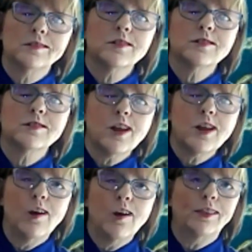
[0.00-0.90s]
to
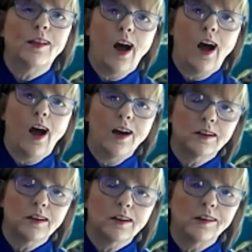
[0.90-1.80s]
know that
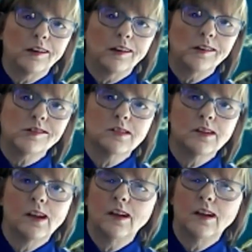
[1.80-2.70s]

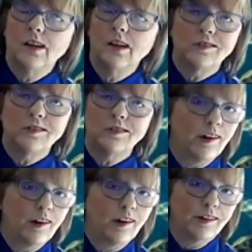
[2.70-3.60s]
isolation is
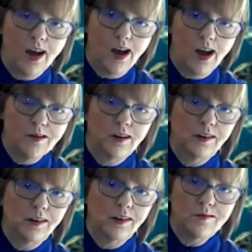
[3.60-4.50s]
very
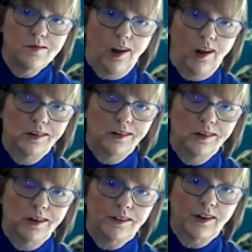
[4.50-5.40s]
common in brain
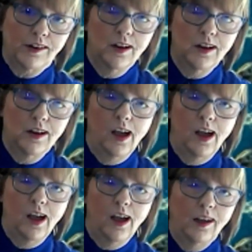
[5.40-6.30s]
injury.
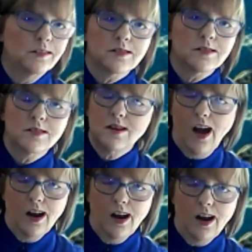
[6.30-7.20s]
It is
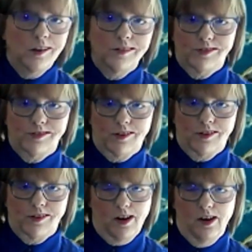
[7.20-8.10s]
not good for
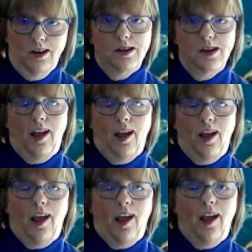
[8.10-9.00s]
us.
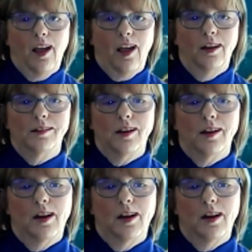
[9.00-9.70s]
And